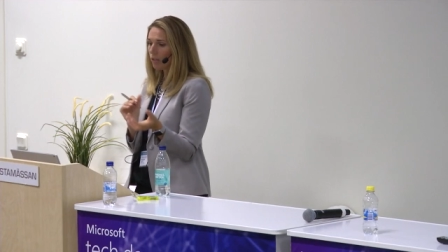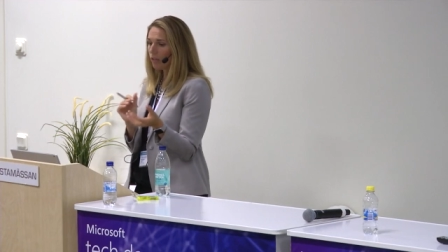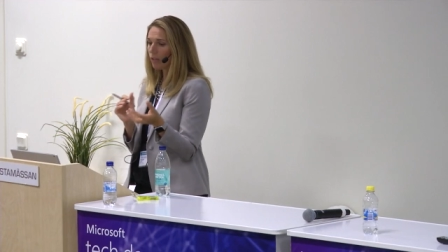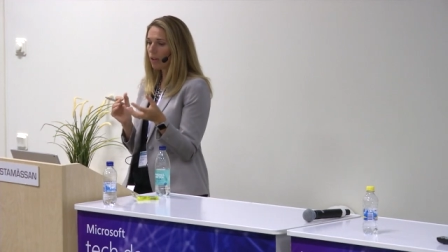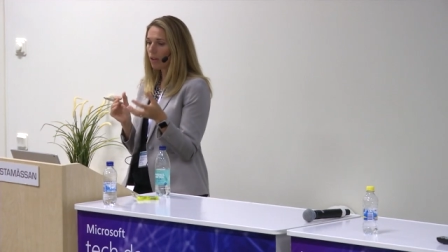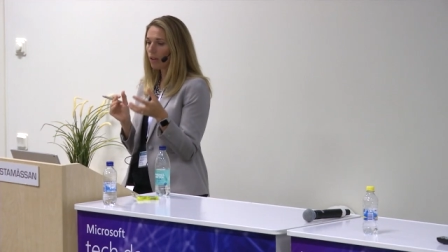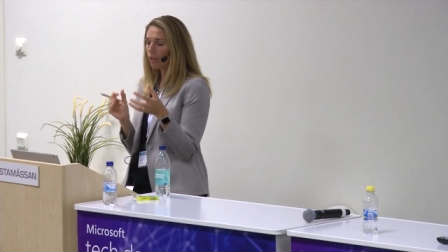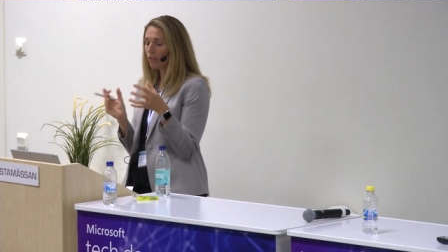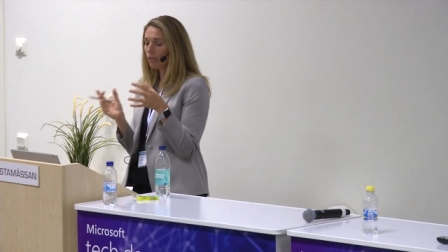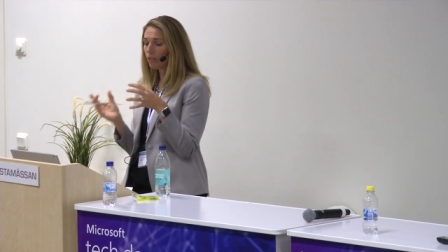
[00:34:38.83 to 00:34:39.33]

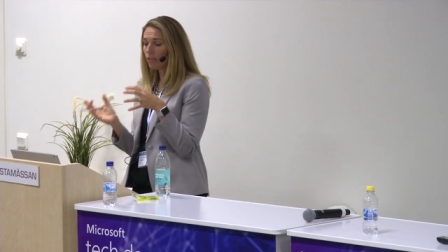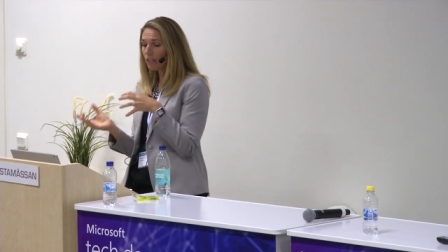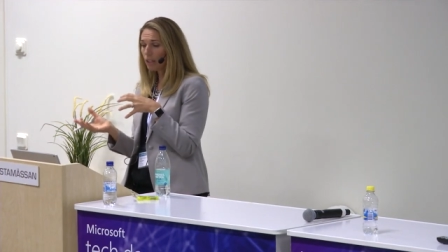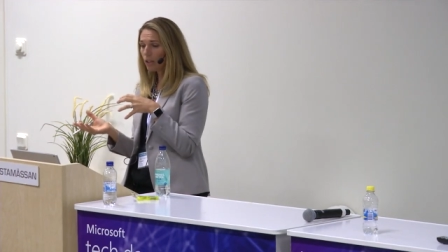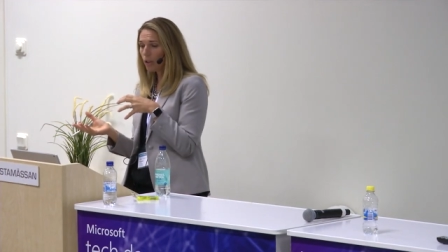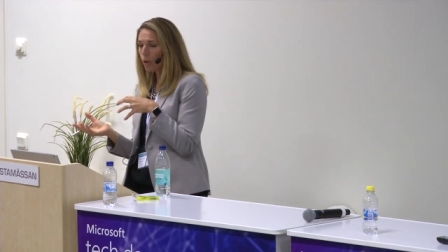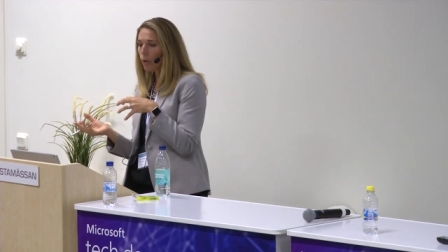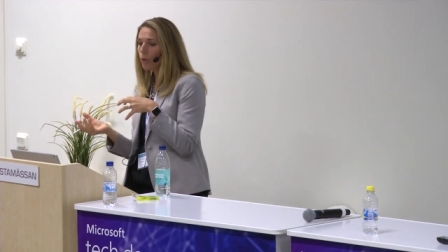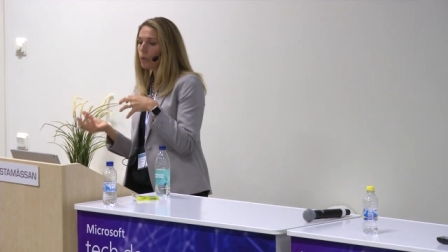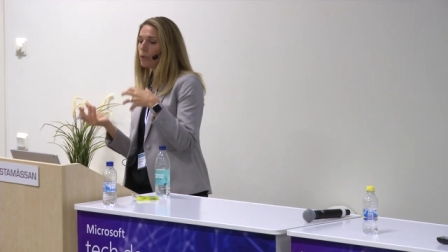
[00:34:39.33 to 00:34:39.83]
the, the
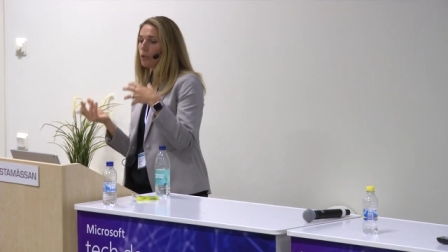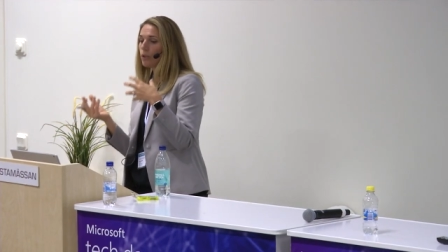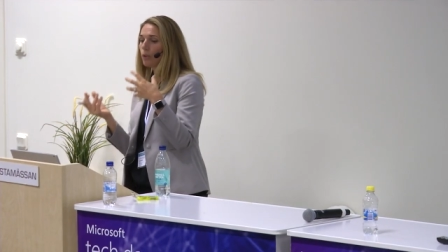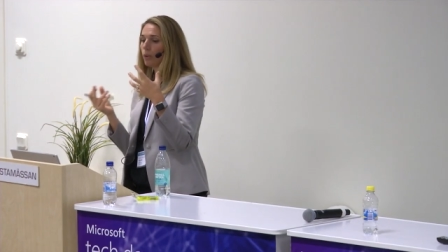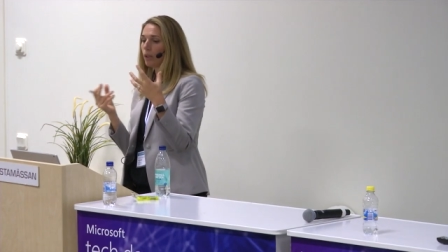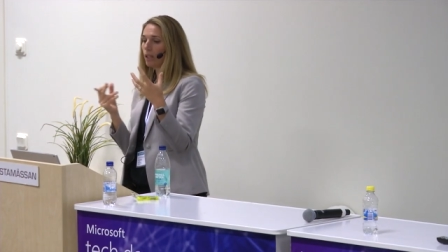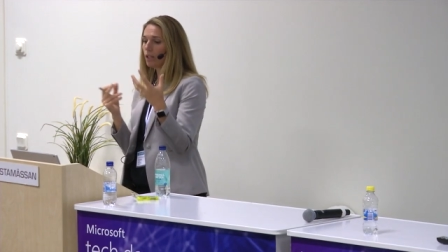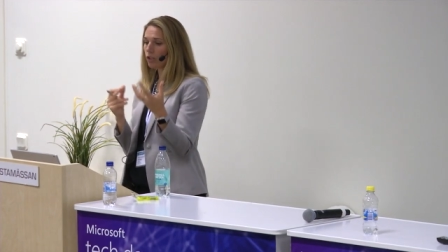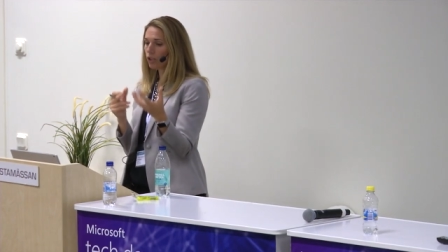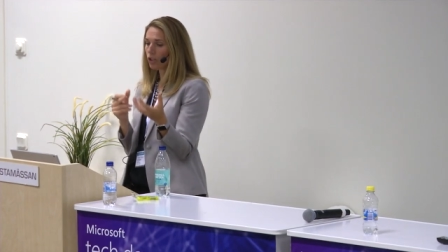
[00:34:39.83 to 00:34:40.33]
videos,
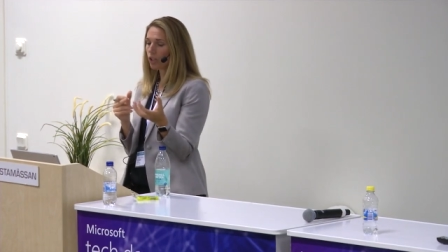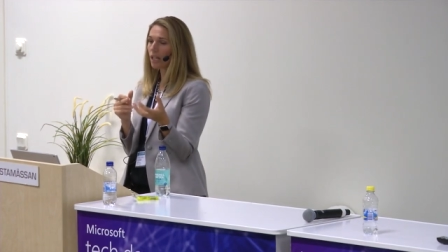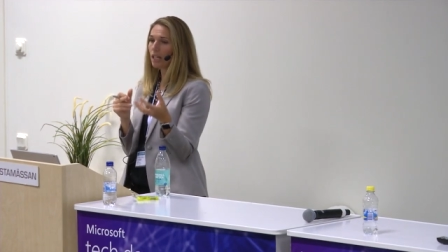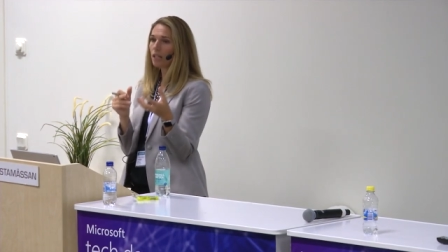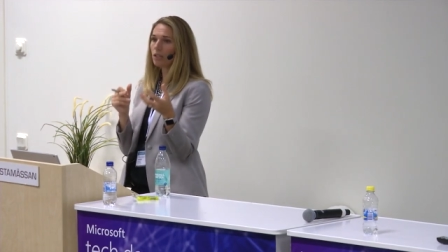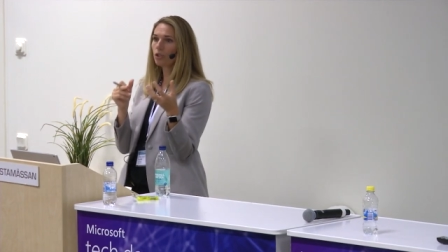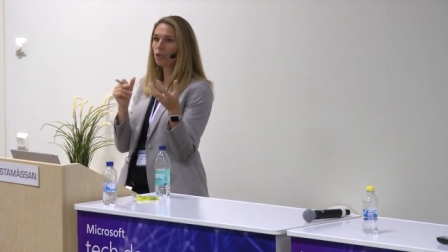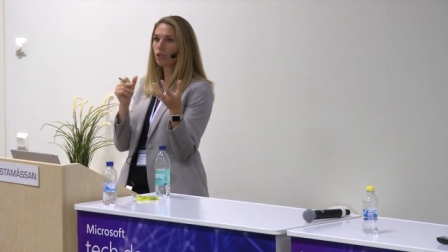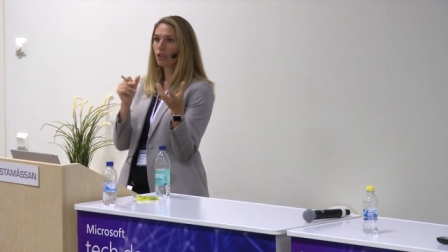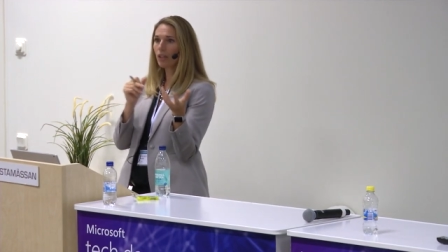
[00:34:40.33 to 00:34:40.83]
you can
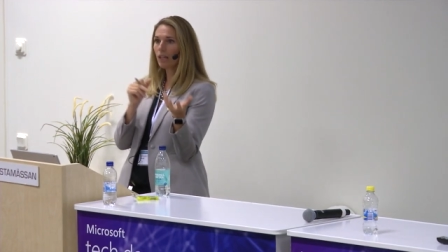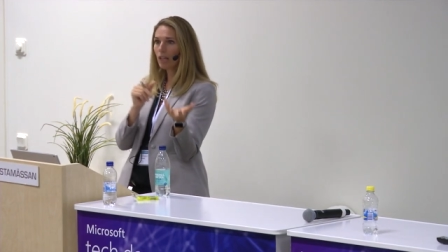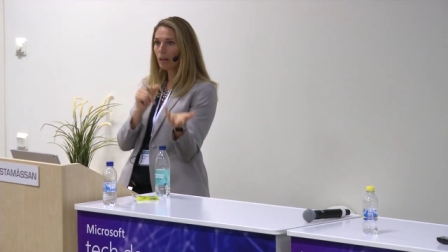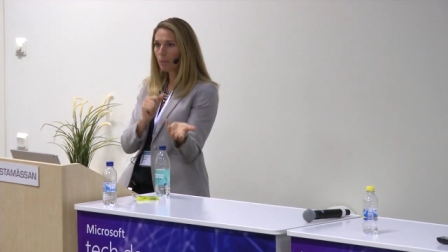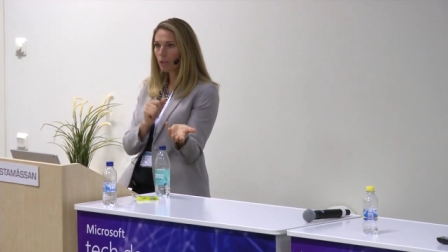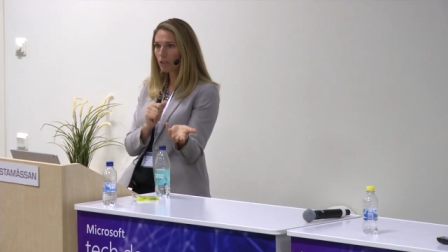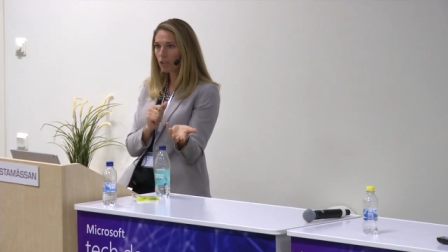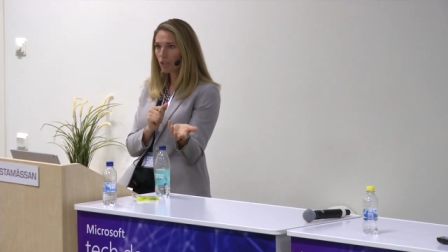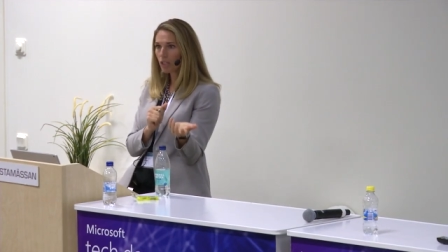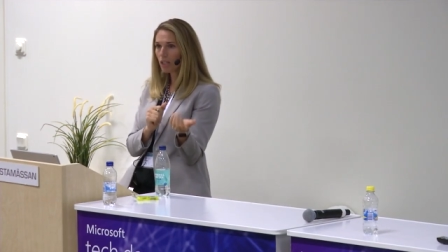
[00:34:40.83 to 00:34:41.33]
change the
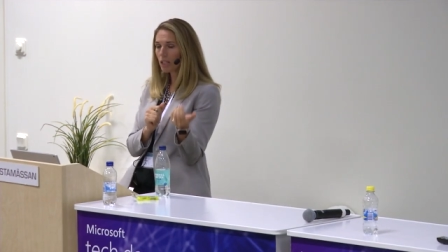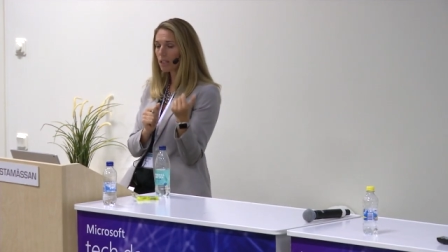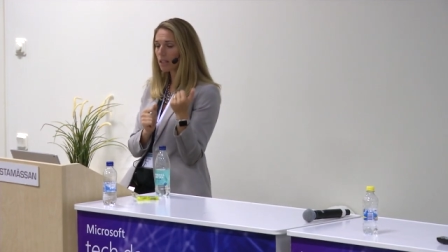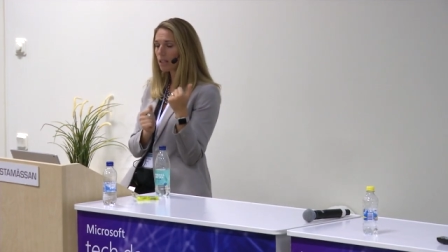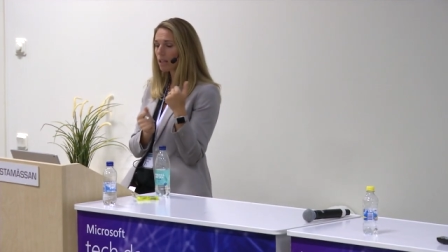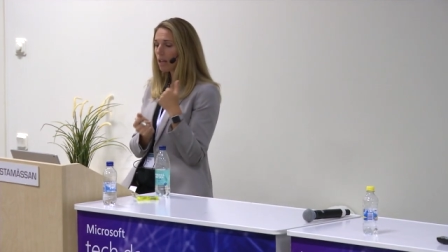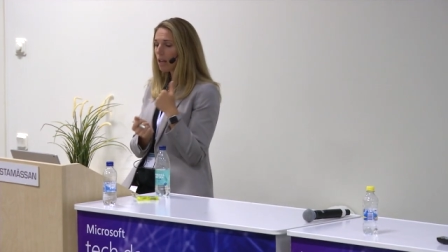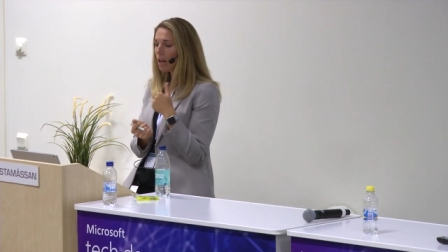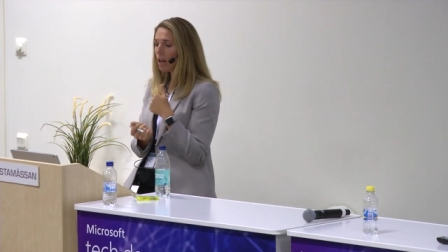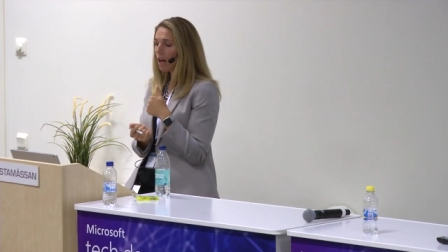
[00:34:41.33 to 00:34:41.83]
images,